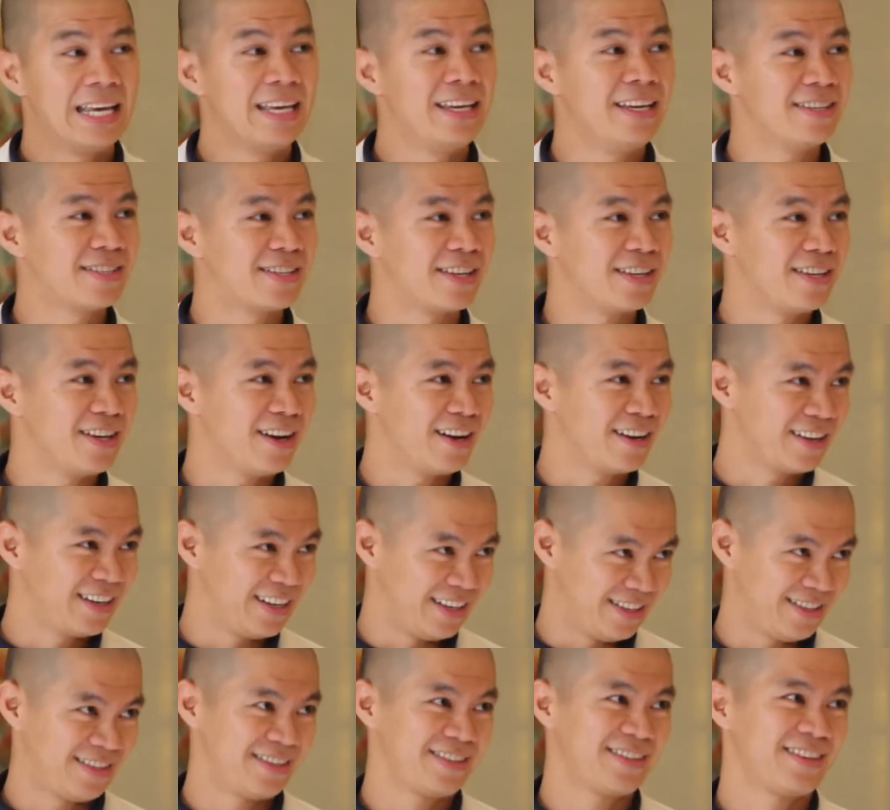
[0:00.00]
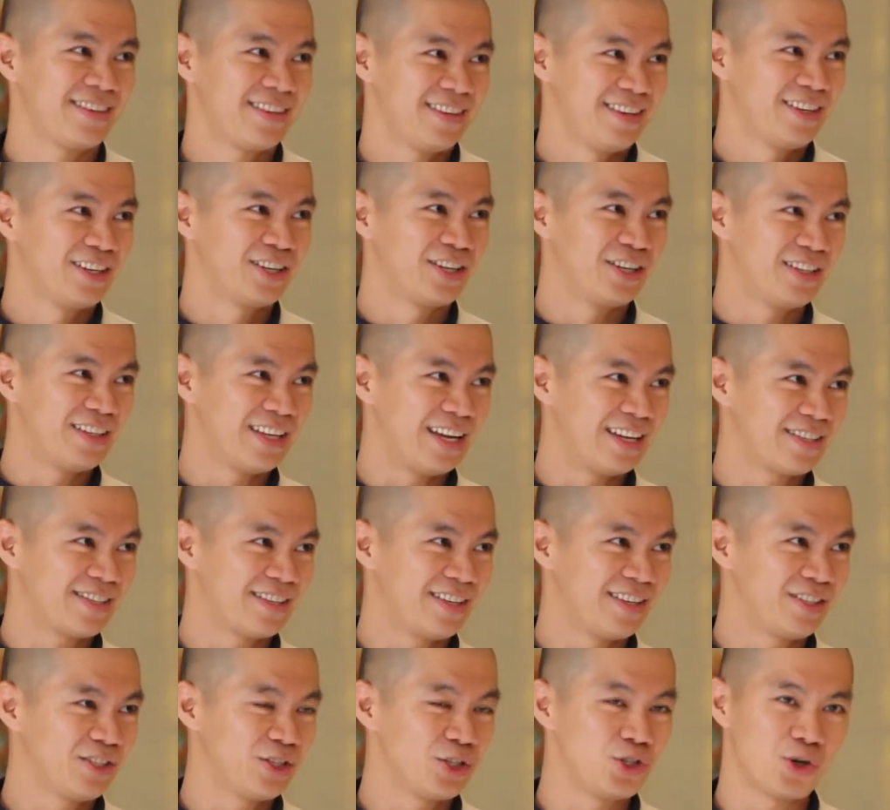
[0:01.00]
He's the youngest
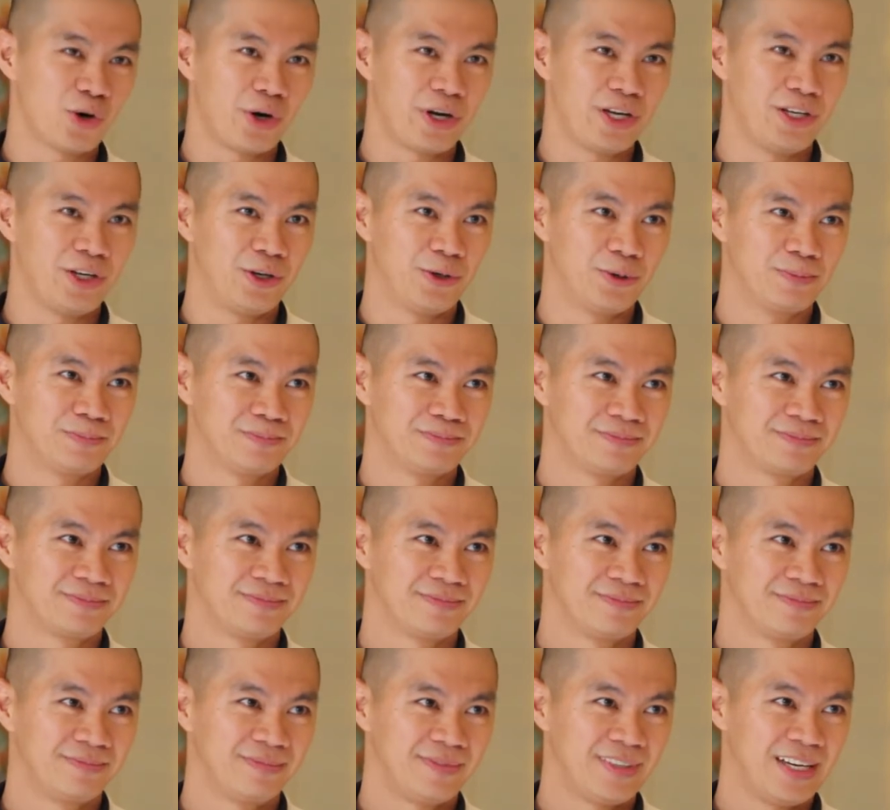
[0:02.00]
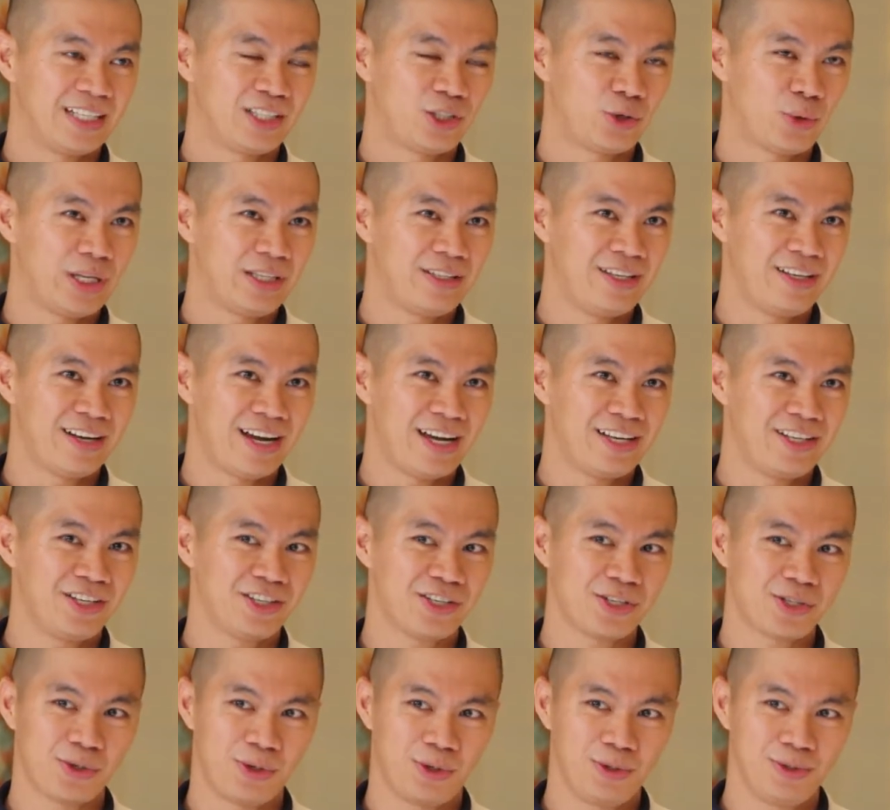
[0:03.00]
contestant to join you at 29
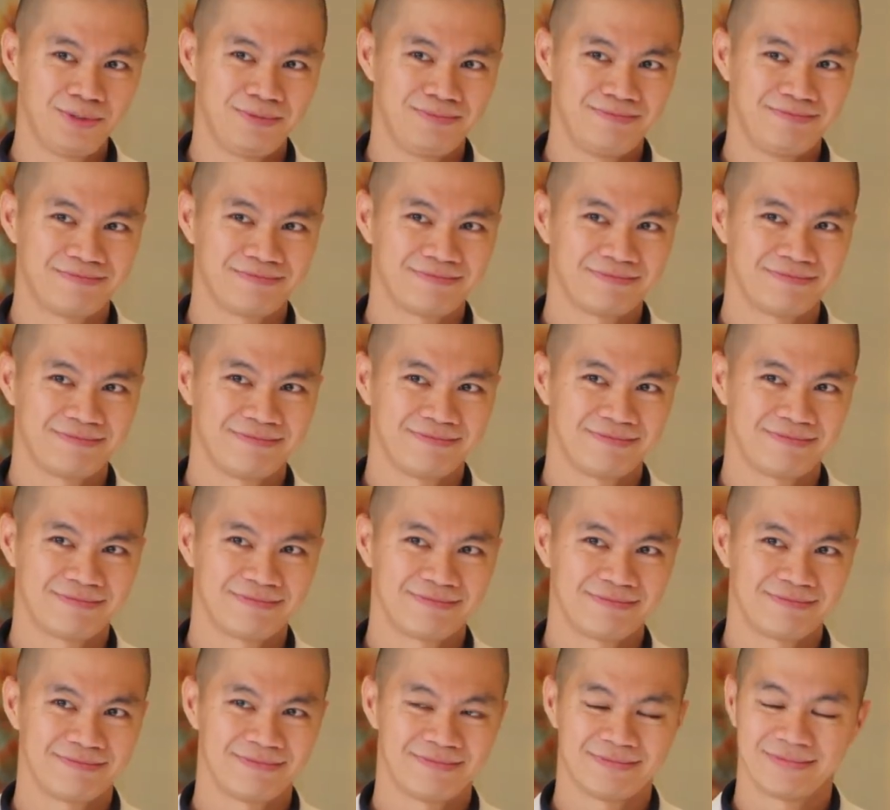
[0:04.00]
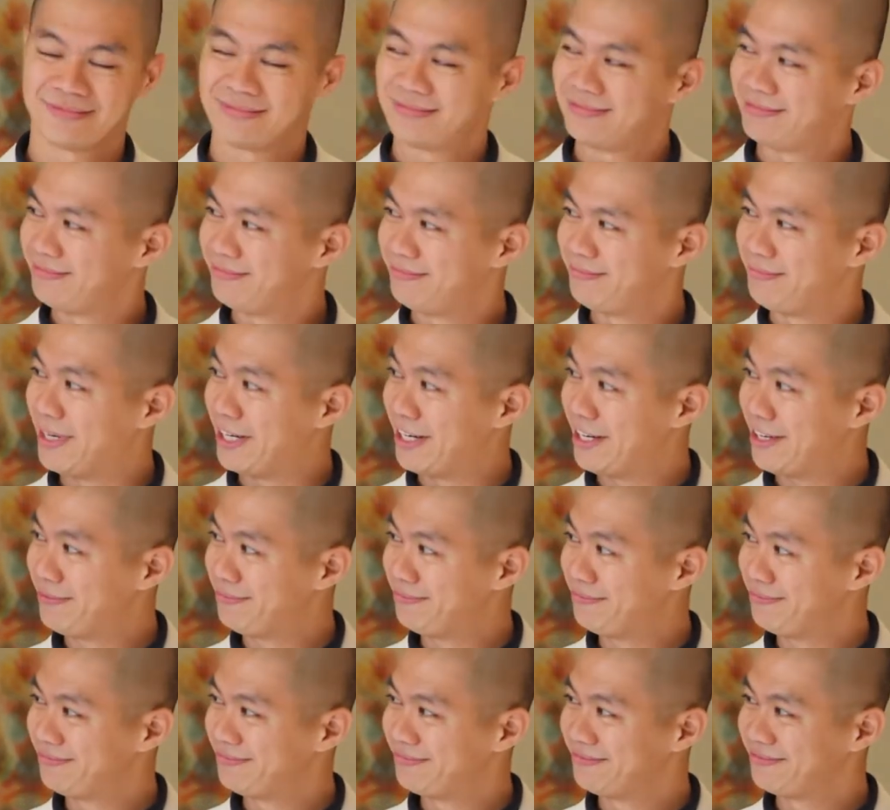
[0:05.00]
years old. Miriam?